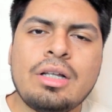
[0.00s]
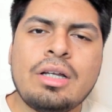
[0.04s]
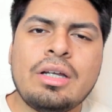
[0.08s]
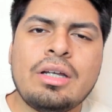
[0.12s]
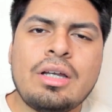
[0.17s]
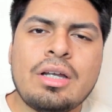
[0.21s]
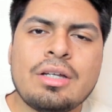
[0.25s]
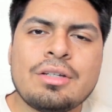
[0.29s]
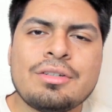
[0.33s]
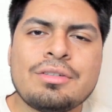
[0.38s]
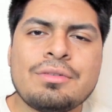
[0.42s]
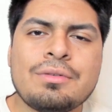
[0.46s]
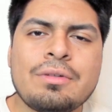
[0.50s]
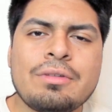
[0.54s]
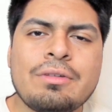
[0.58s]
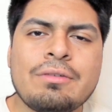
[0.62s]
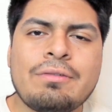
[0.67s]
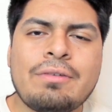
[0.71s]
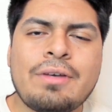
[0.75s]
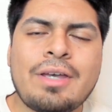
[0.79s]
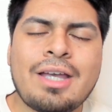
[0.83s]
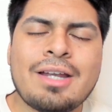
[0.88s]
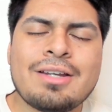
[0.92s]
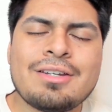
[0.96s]
lie, I just want to
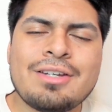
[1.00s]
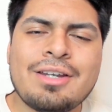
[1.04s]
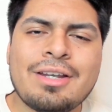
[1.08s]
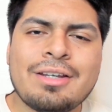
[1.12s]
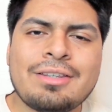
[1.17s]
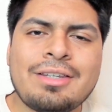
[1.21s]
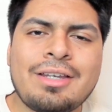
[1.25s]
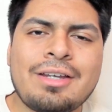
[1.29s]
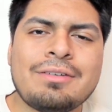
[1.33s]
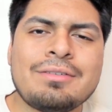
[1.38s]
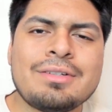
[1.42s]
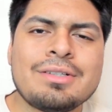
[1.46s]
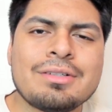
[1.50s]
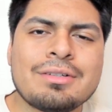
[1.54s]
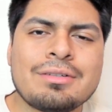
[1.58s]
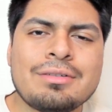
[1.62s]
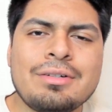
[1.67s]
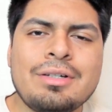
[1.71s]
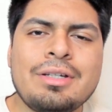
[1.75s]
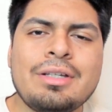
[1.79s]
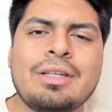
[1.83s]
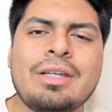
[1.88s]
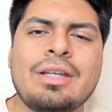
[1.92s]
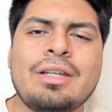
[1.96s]
fact check that real
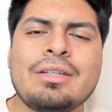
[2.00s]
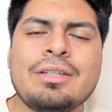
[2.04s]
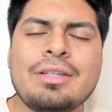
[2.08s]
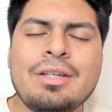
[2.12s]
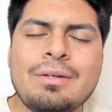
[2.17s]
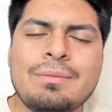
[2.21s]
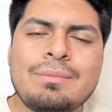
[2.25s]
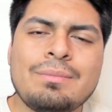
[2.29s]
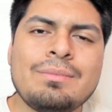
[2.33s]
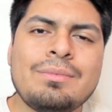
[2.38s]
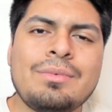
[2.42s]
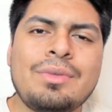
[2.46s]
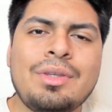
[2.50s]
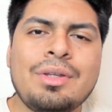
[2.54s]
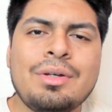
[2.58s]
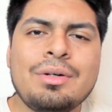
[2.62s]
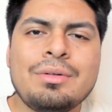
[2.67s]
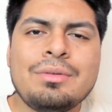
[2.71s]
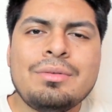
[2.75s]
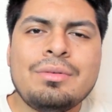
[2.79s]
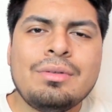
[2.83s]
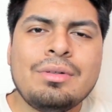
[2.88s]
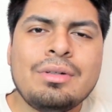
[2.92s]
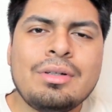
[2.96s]
quick. And yep,
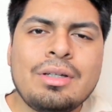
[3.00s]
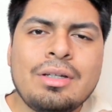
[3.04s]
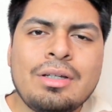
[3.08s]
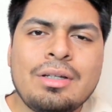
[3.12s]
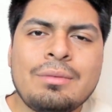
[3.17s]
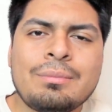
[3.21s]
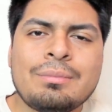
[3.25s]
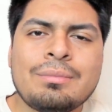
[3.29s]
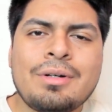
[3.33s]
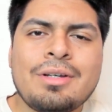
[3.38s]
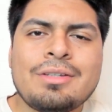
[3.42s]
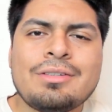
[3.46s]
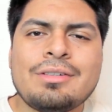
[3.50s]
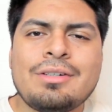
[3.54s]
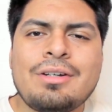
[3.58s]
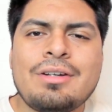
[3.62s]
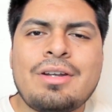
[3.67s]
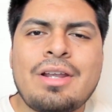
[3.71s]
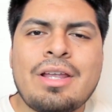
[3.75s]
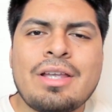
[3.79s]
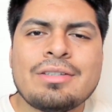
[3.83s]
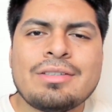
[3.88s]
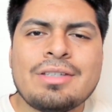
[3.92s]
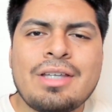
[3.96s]
no
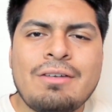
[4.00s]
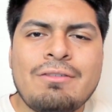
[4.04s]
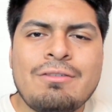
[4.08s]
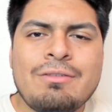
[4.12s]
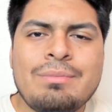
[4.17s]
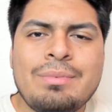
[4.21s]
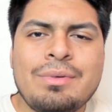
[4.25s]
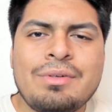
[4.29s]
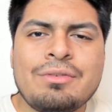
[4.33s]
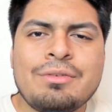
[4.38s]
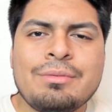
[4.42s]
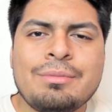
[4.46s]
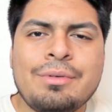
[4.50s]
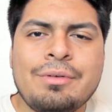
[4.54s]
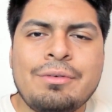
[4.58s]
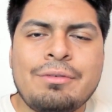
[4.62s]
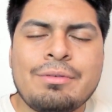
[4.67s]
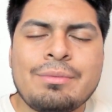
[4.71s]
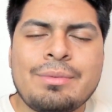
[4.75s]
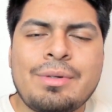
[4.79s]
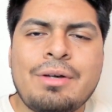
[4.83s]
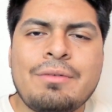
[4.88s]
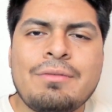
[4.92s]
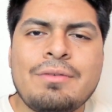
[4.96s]
president has ever been removed
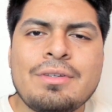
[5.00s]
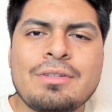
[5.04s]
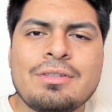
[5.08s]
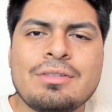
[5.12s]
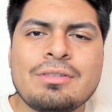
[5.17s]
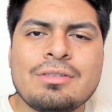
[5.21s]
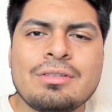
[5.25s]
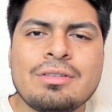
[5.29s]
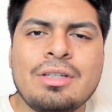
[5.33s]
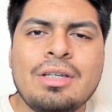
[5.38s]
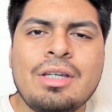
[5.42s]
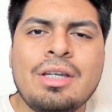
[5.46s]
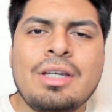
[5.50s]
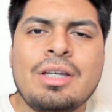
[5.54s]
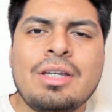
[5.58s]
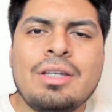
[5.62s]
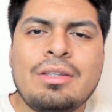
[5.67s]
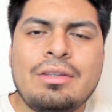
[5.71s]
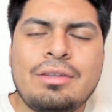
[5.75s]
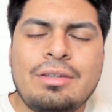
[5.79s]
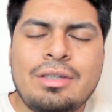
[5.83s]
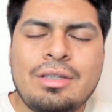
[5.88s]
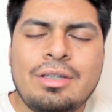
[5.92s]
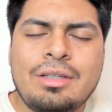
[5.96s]
from office.
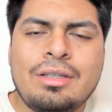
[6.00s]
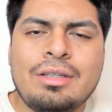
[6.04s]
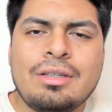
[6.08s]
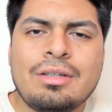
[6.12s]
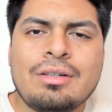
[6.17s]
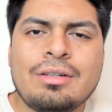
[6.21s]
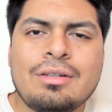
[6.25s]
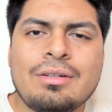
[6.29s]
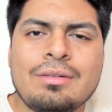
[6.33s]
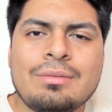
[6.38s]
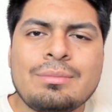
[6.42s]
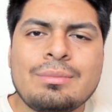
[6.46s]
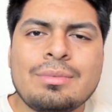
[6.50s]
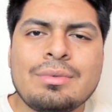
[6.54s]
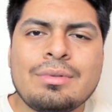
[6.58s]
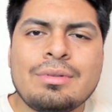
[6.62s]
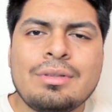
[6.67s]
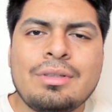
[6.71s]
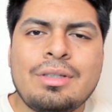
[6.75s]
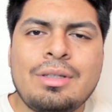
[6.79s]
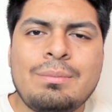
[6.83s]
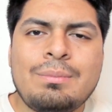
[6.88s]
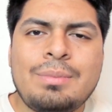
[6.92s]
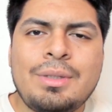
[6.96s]
The
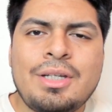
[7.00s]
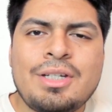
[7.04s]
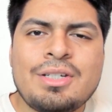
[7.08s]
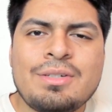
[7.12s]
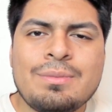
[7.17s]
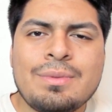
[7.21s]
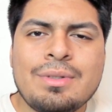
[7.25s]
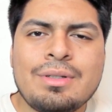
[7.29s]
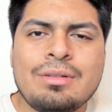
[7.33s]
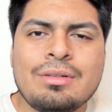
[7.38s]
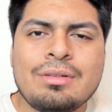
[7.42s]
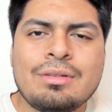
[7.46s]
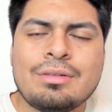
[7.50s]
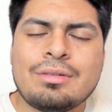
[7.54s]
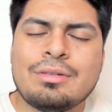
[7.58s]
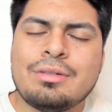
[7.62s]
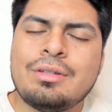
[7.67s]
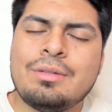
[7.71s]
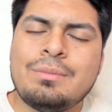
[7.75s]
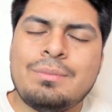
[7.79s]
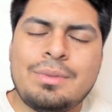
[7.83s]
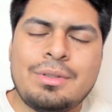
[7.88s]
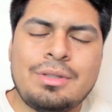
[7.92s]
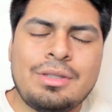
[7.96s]
impeachment, or
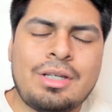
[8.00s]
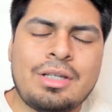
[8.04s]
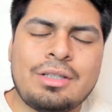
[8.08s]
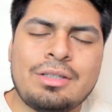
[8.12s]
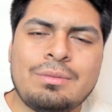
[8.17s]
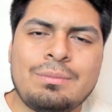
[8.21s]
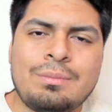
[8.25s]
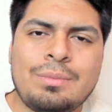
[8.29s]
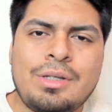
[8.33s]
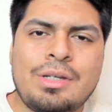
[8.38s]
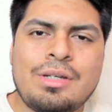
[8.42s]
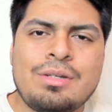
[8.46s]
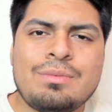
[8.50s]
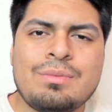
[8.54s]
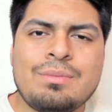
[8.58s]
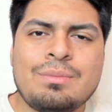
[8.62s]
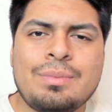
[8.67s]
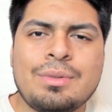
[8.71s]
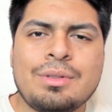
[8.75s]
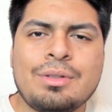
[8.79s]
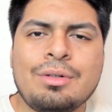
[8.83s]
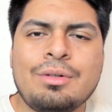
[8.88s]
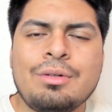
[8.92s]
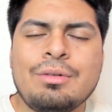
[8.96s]
not the
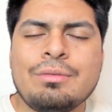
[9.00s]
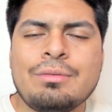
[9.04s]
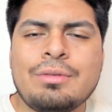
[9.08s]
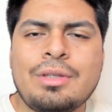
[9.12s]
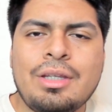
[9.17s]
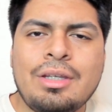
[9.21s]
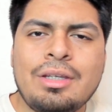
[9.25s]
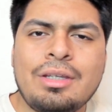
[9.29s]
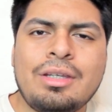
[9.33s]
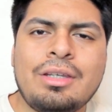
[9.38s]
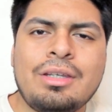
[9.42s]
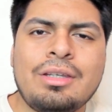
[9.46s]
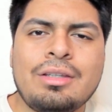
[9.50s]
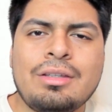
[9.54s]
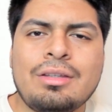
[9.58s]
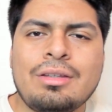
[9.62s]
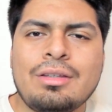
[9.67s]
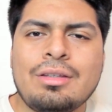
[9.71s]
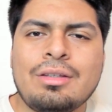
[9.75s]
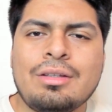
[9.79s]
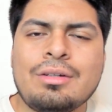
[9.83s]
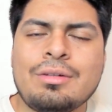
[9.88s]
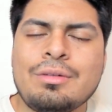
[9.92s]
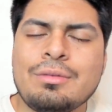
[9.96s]
impeachment, but the whole thingy,
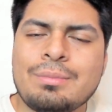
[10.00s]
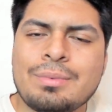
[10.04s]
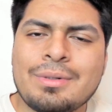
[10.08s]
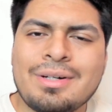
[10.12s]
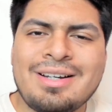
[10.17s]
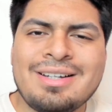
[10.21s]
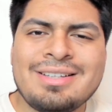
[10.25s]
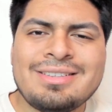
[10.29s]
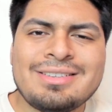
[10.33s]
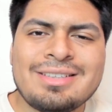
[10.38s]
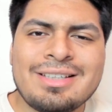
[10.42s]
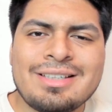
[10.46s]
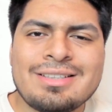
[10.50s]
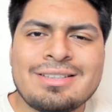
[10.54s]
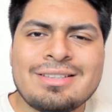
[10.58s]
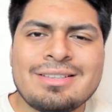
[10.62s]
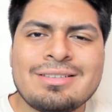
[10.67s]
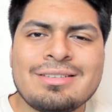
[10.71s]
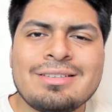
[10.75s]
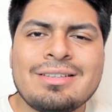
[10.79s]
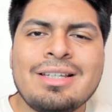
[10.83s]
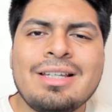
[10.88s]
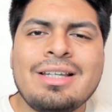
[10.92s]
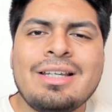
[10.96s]
the whole
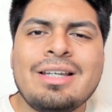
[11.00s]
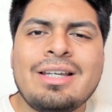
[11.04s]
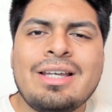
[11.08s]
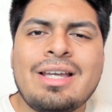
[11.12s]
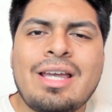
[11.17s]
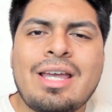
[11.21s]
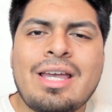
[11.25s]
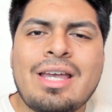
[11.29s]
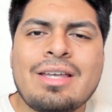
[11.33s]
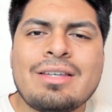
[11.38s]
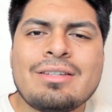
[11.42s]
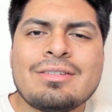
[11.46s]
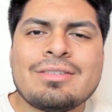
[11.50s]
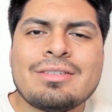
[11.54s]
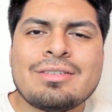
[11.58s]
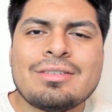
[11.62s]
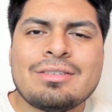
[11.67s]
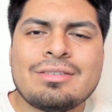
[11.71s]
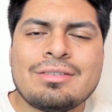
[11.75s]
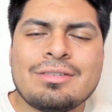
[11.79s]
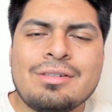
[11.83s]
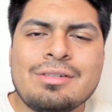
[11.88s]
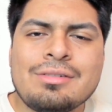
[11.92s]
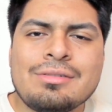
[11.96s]
process has